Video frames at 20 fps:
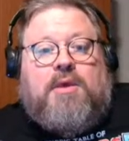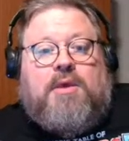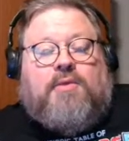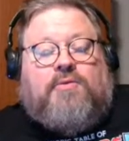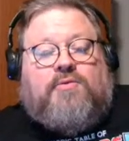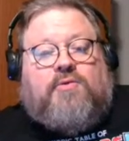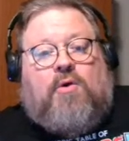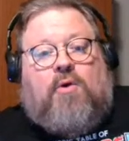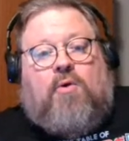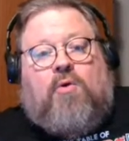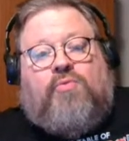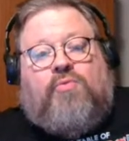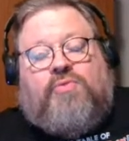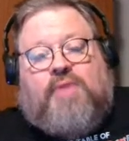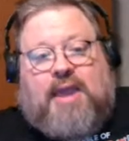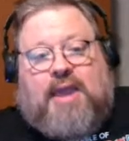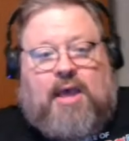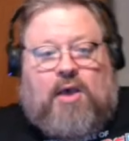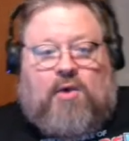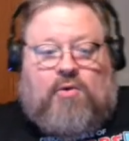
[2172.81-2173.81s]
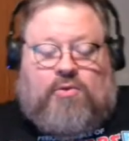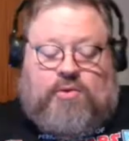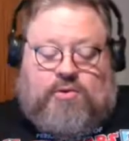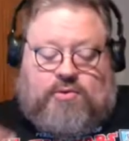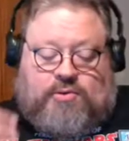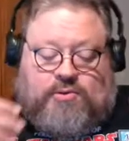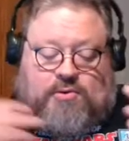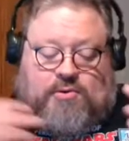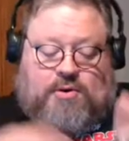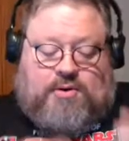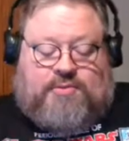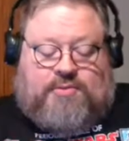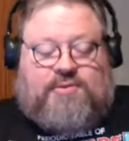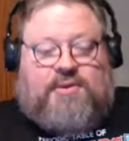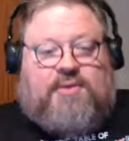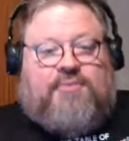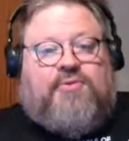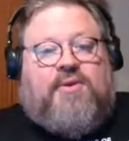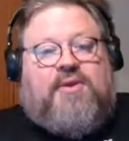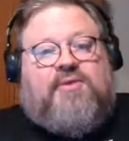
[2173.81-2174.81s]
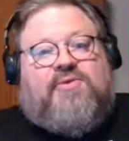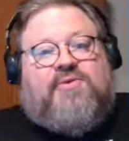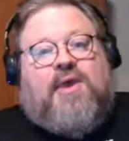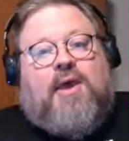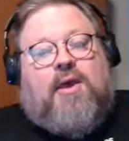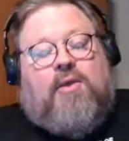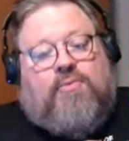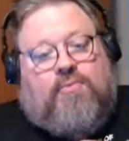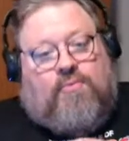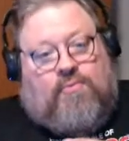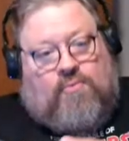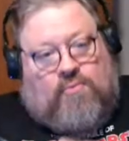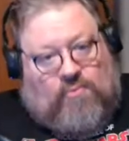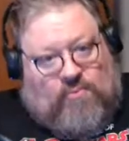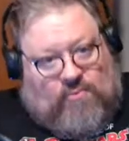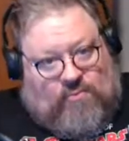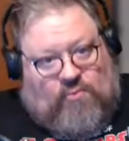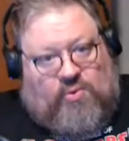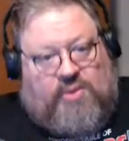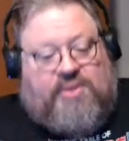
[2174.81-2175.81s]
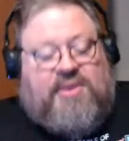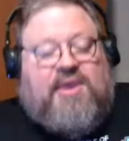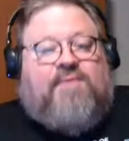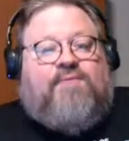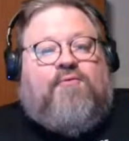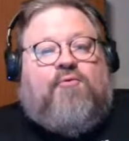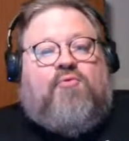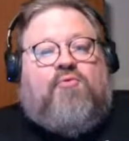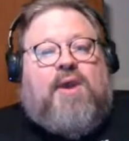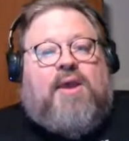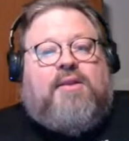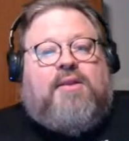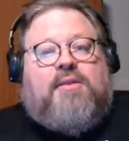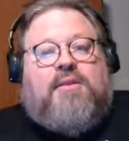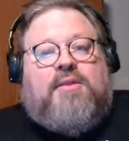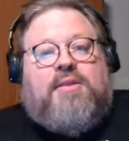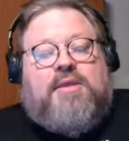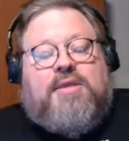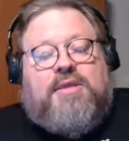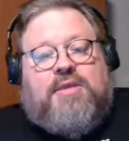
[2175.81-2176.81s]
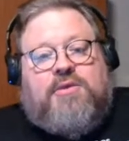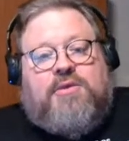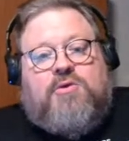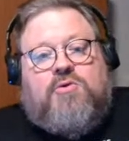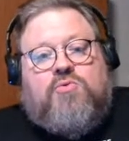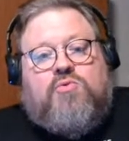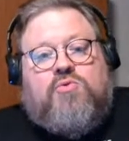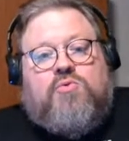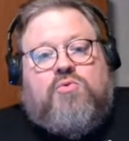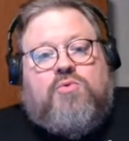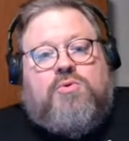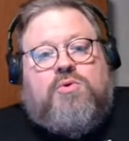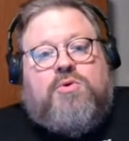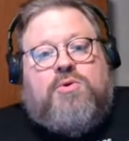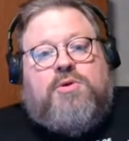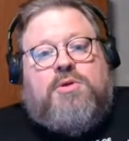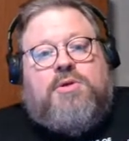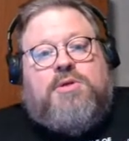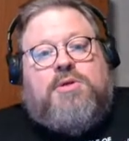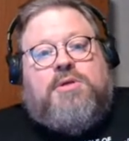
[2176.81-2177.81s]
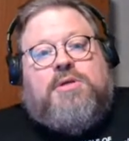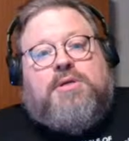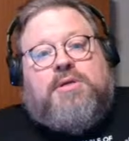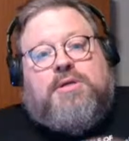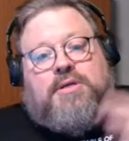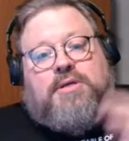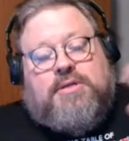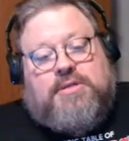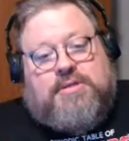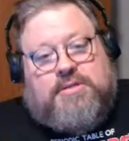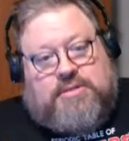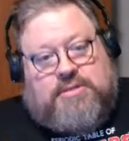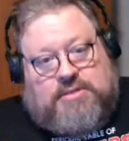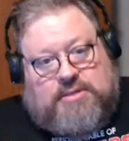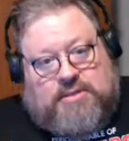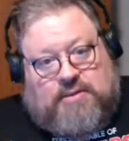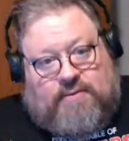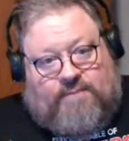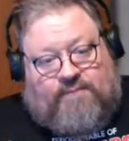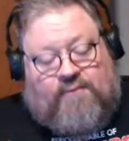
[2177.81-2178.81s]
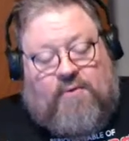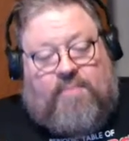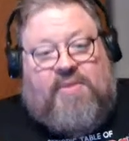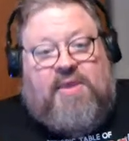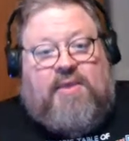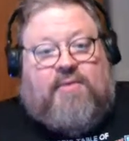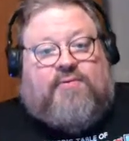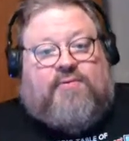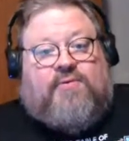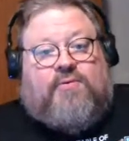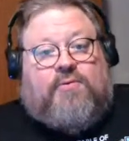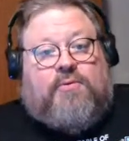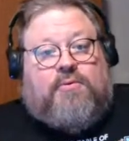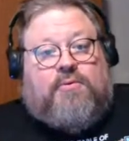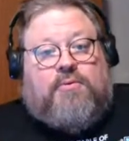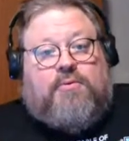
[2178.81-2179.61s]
So now you're starting to see things that we take for granted in the EU from this.